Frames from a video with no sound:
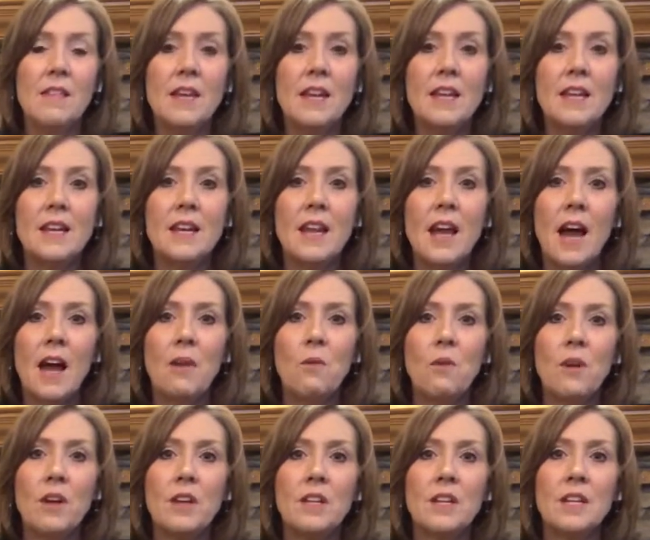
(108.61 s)
Then I
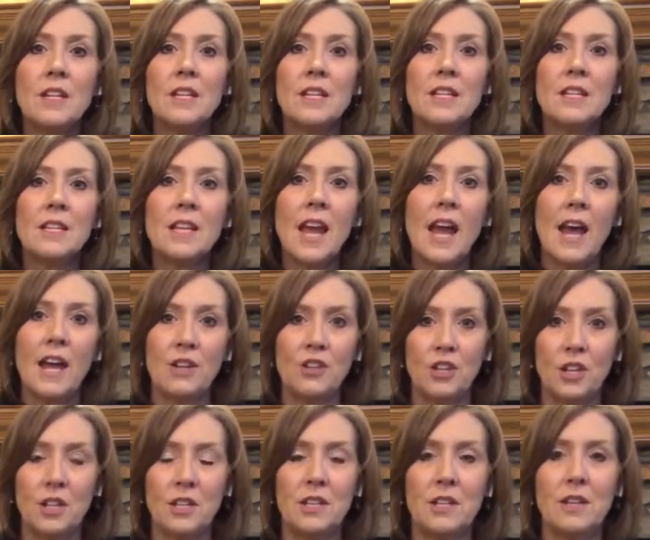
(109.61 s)
want you to list
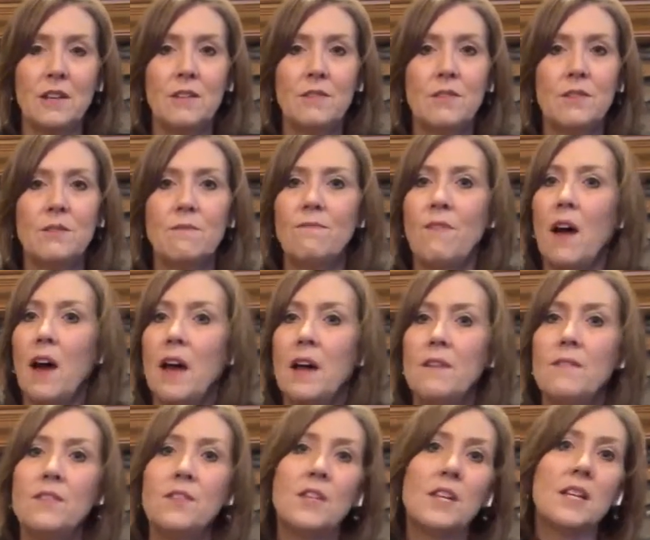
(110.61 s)
adjectives,
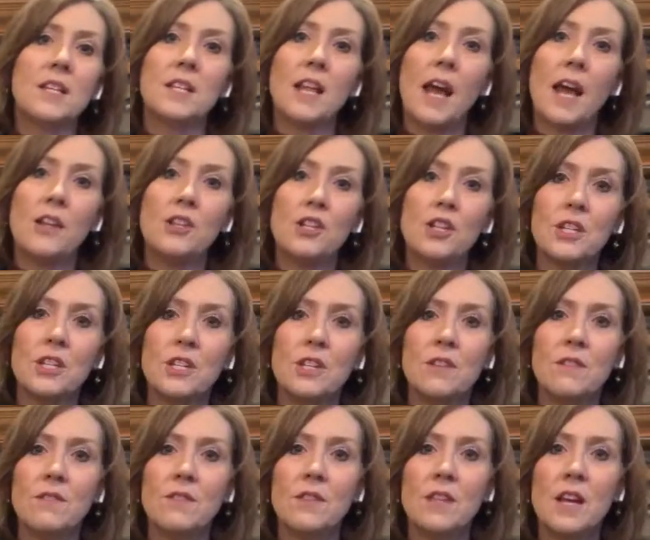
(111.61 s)
five, six
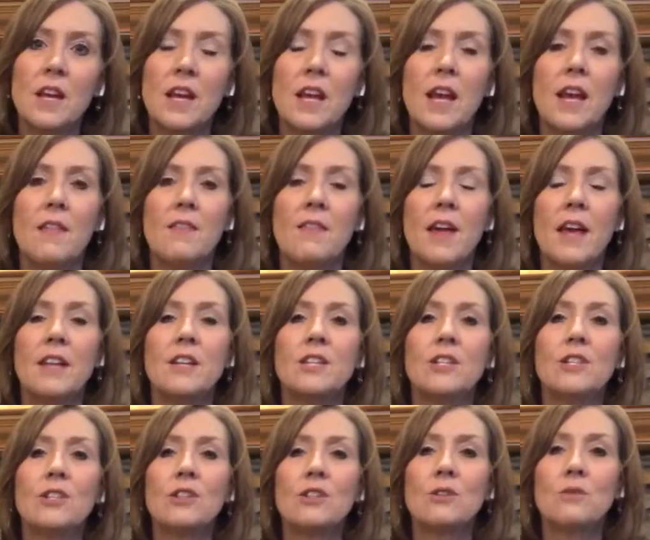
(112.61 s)
adjectives that
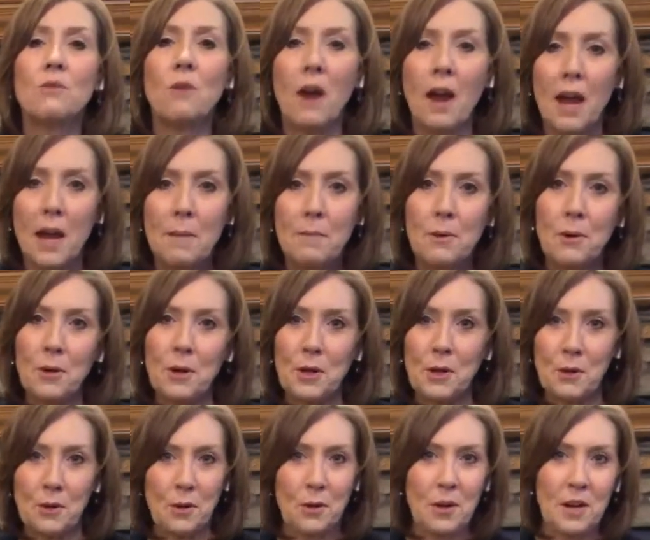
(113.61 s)
describe your
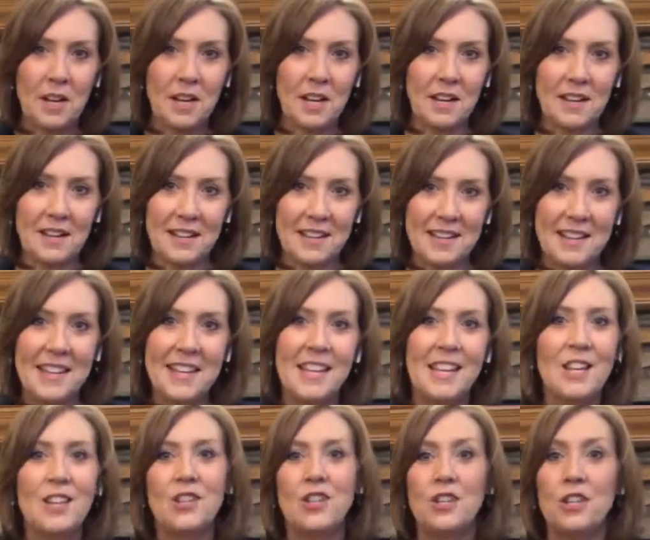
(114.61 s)
inner critic.
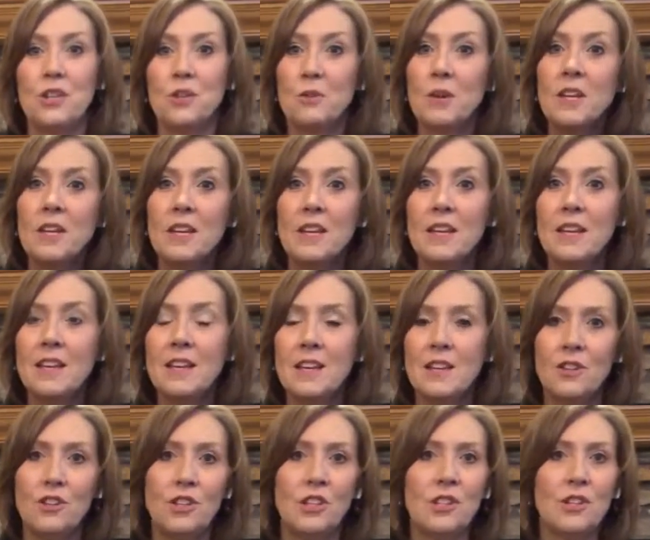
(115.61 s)
Is she tricky?
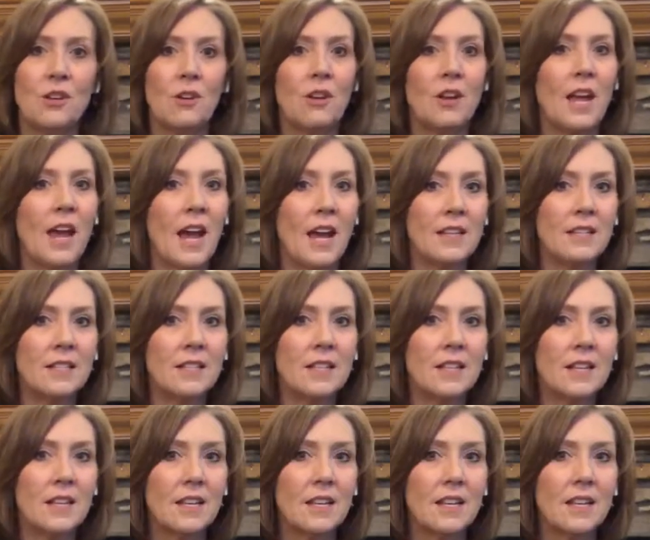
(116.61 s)
Is she
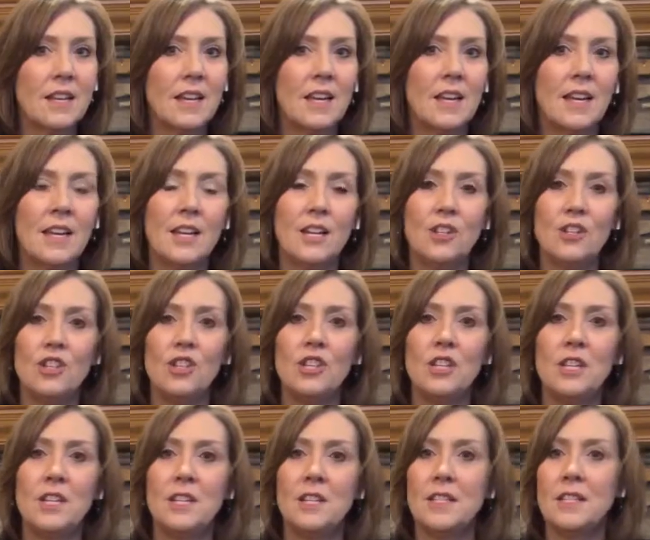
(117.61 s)
sarcastic? Is
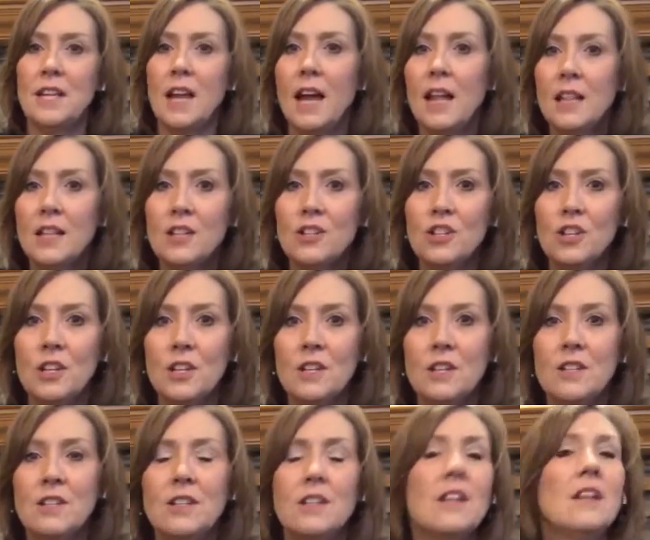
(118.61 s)
she
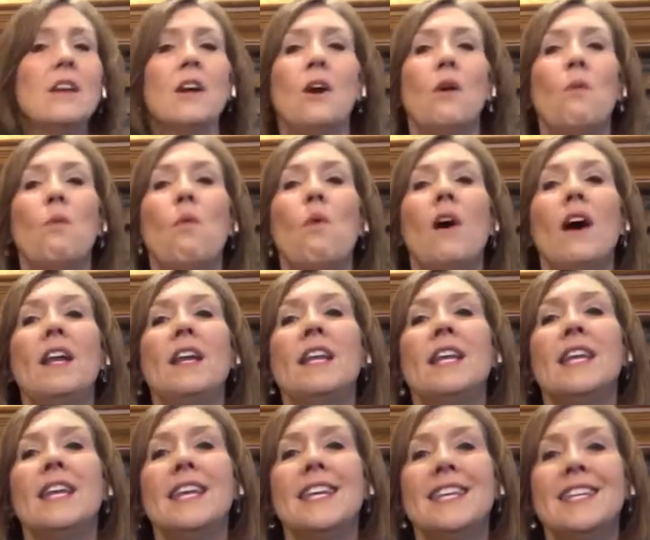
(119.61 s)
intelligent? What
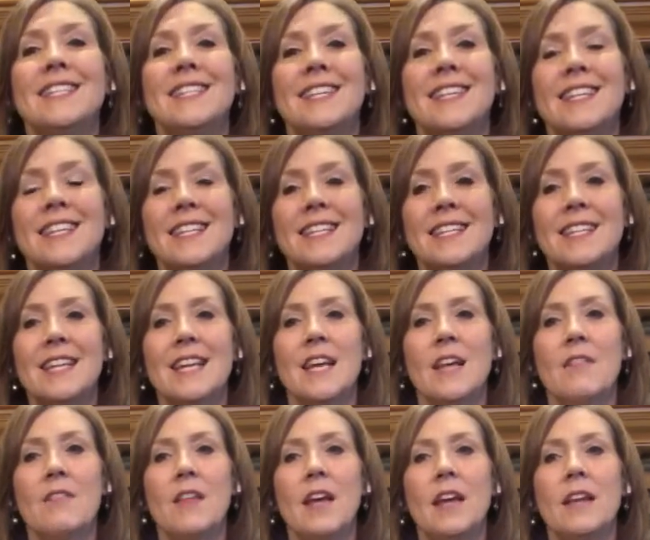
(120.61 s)
is it
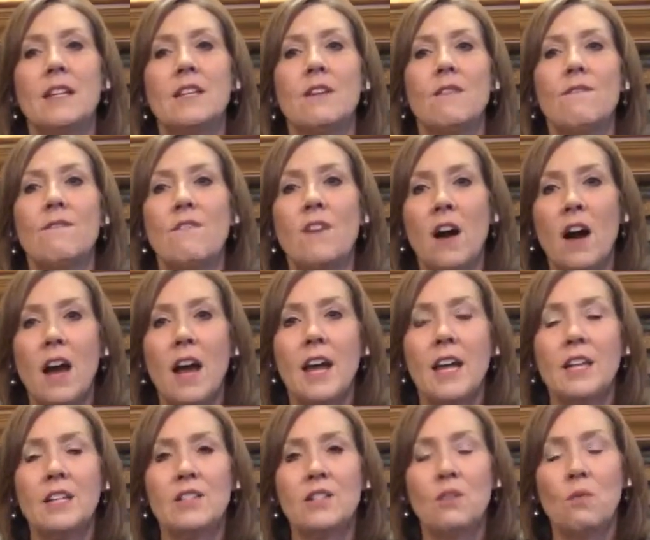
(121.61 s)
that
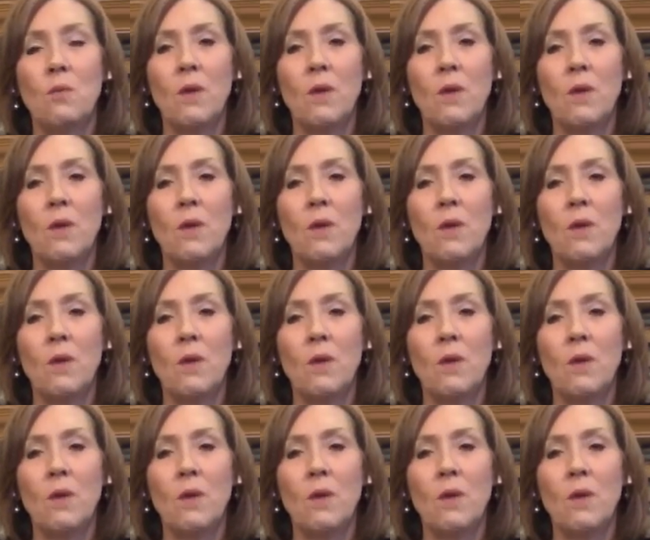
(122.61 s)
defines